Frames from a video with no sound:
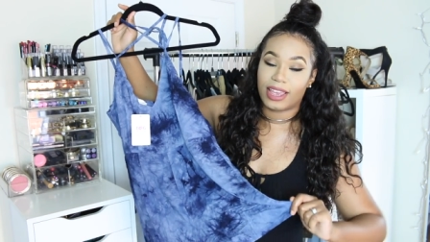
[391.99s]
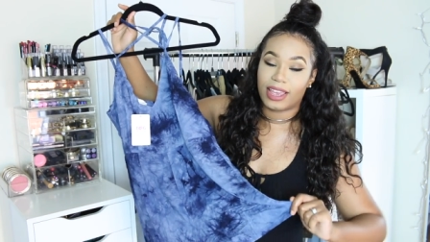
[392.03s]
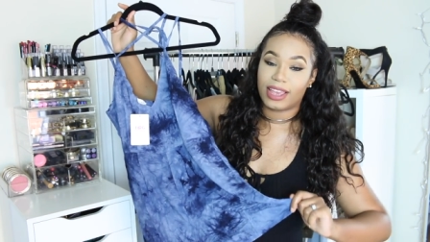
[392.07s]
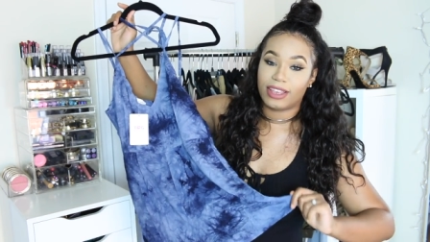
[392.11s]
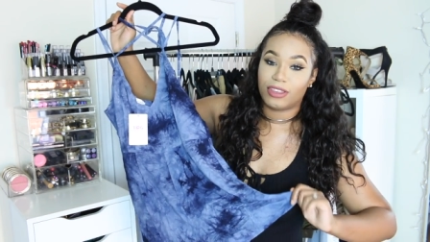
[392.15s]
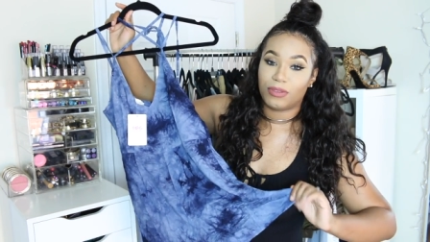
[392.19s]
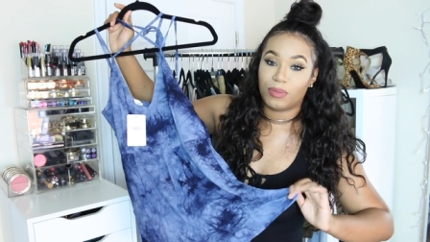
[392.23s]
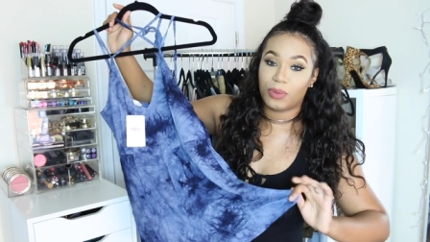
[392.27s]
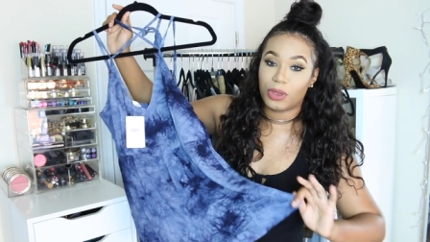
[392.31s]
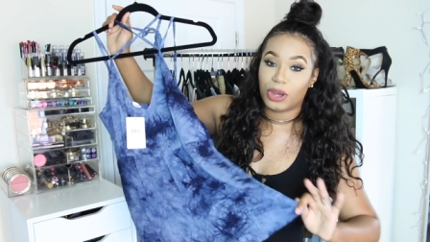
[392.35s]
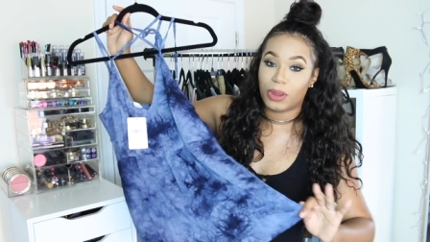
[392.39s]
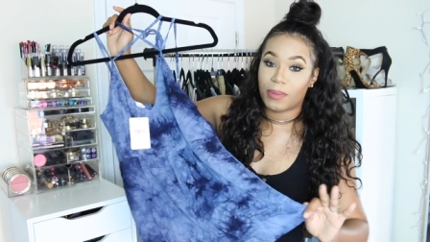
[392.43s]

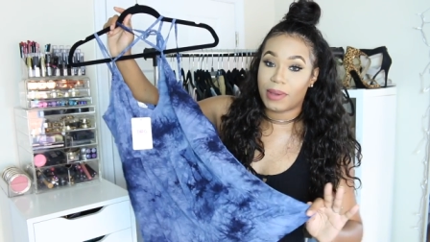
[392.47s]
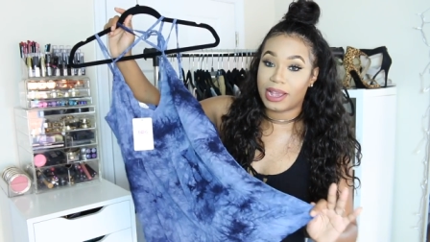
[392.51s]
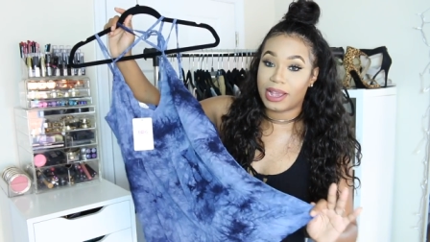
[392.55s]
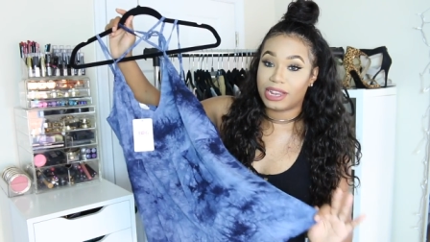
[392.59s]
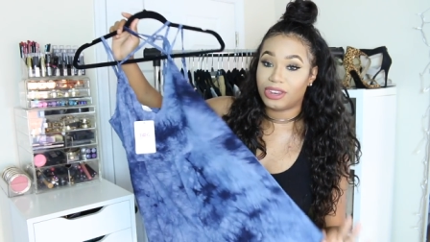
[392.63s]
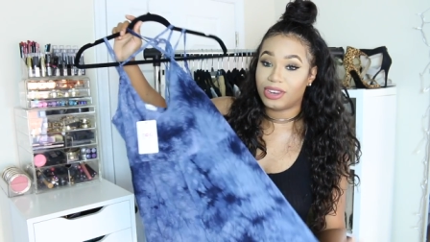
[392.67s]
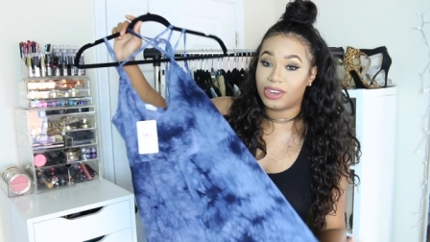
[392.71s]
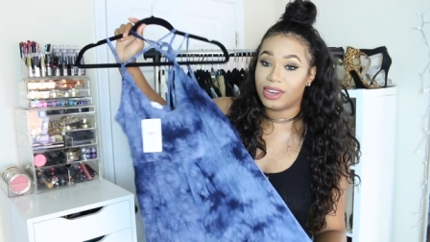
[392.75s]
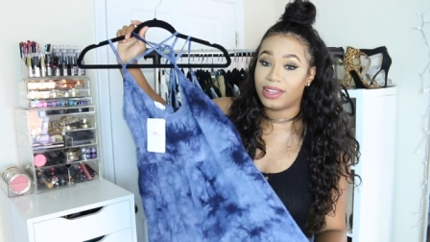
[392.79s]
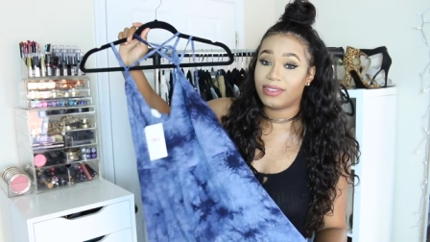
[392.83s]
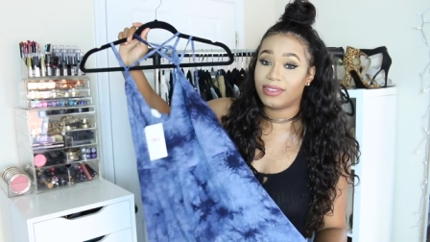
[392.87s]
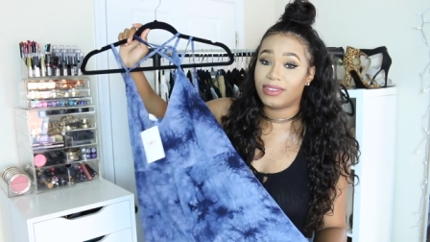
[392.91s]
it's Beauty by
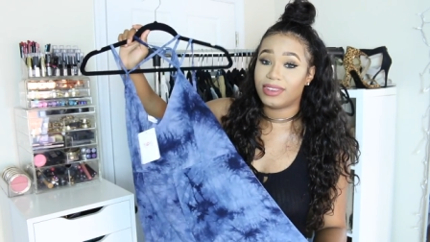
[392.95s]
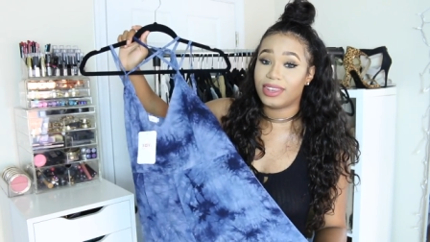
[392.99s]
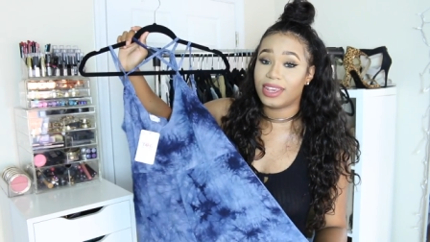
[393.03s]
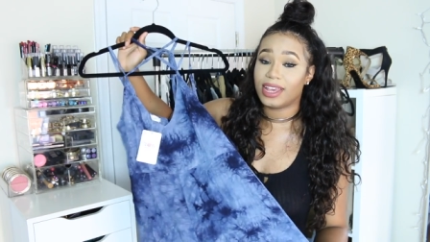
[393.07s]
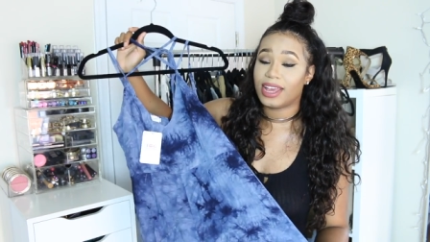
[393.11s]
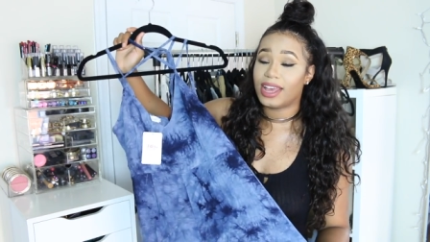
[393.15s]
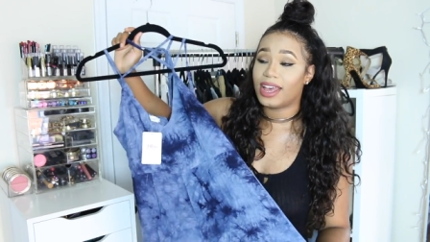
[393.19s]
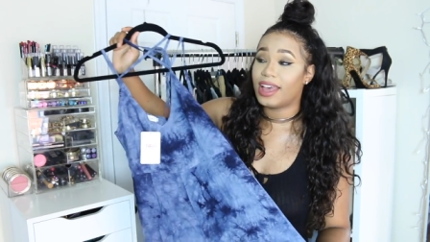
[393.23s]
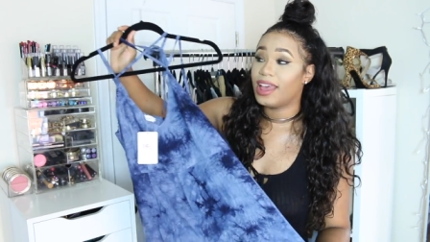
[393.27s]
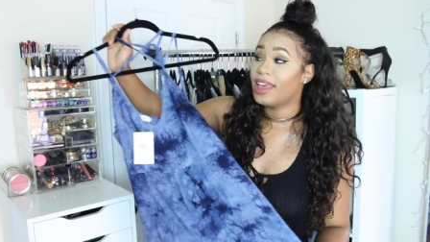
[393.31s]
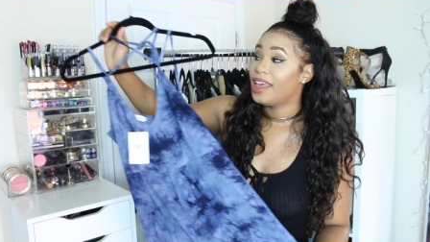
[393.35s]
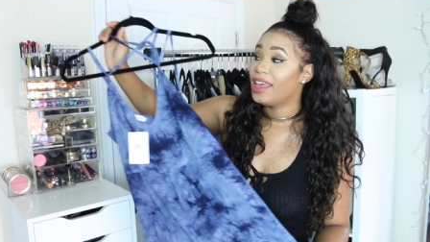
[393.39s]

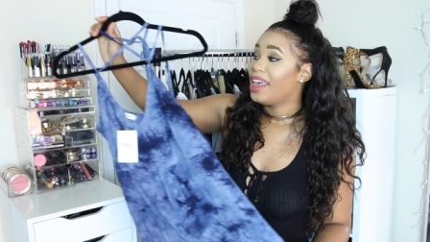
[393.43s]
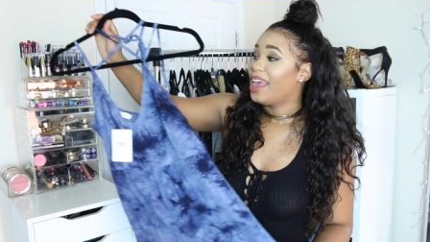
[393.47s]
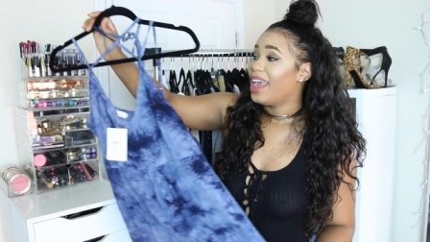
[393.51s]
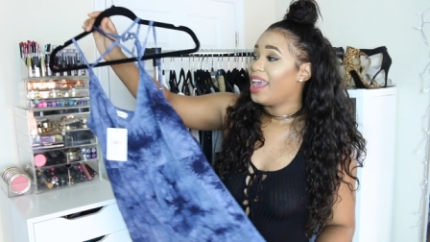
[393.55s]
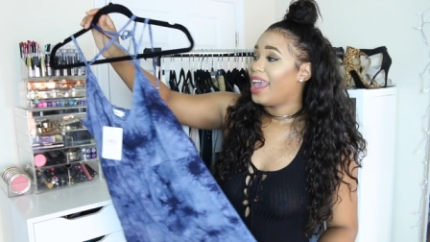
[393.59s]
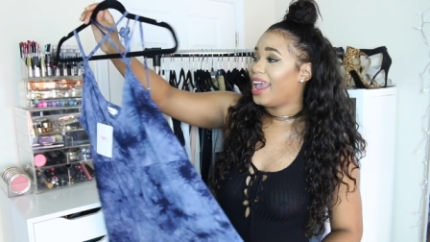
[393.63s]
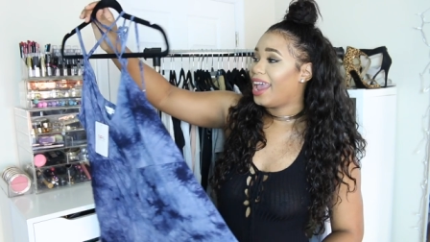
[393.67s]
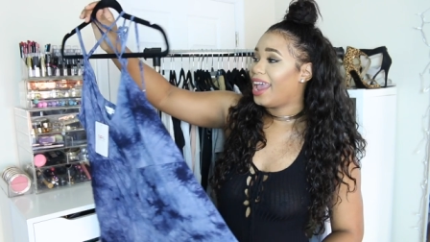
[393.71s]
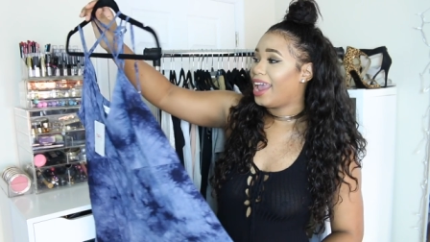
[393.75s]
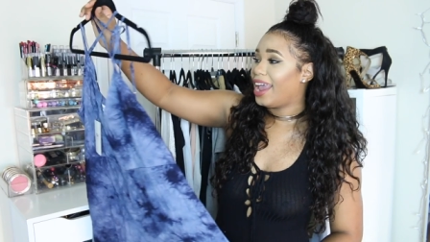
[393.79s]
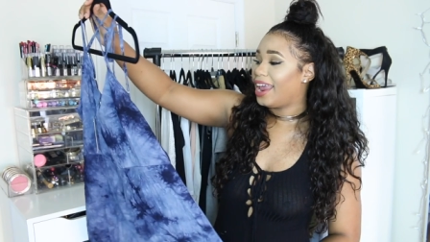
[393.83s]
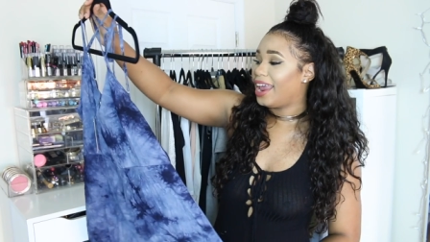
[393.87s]
Genecia,
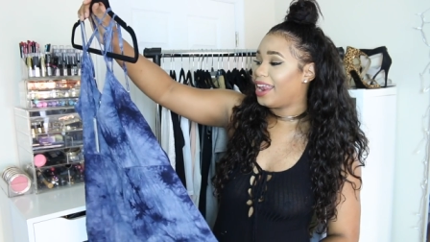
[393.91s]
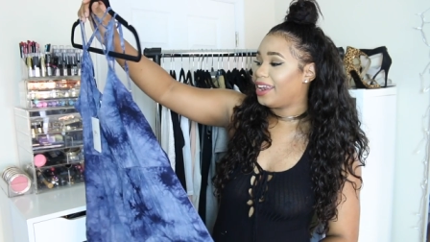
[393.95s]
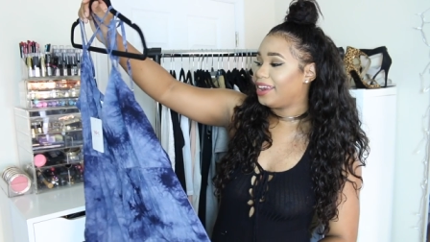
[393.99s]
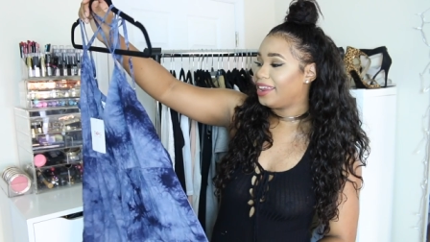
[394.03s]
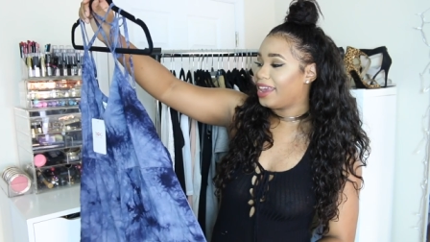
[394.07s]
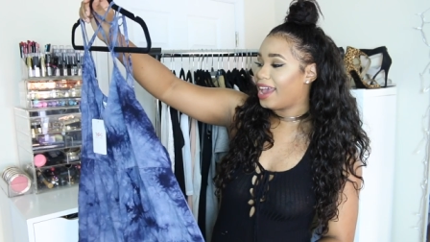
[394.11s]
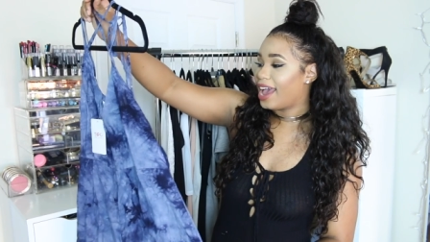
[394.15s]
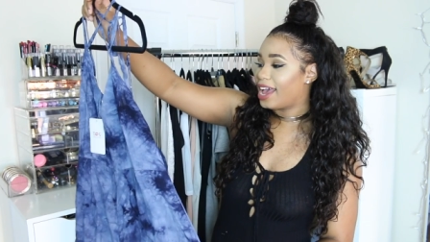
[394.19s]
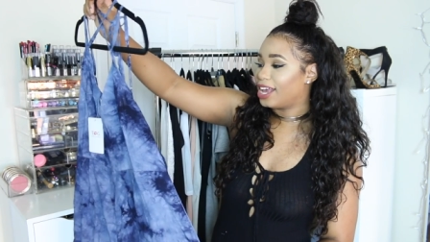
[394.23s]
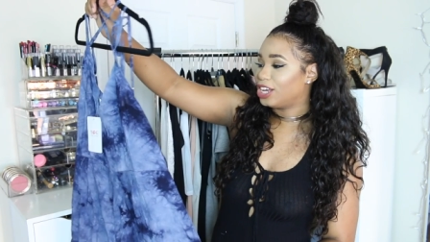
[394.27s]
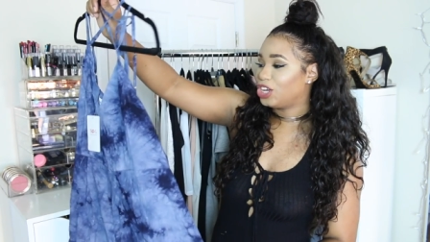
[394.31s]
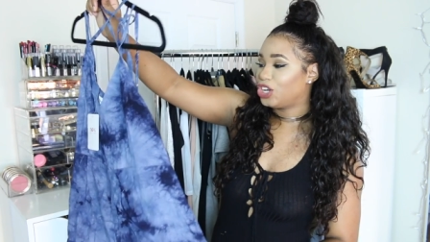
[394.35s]
and
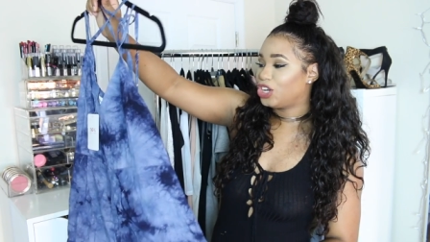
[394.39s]
yeah,